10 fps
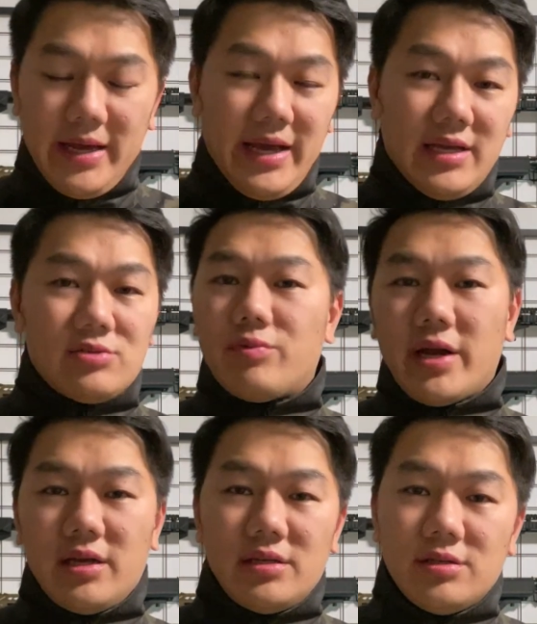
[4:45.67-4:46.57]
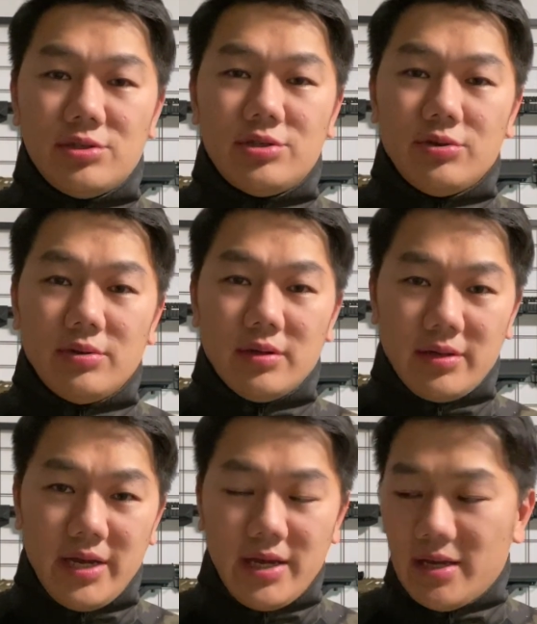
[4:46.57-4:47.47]
it's ready to shoot,
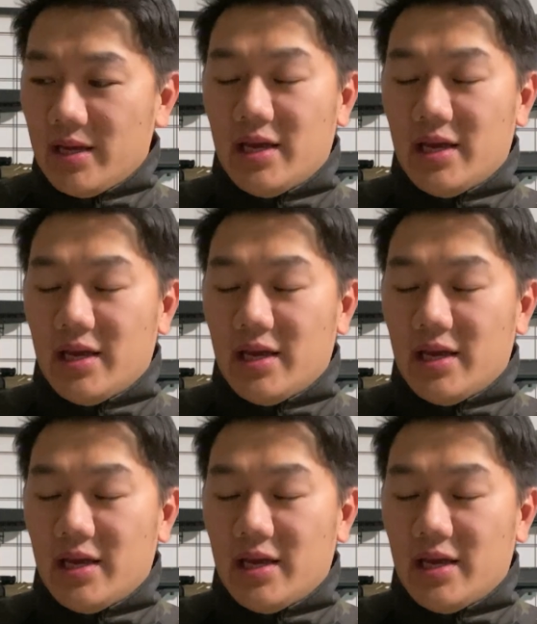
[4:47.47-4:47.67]
okay?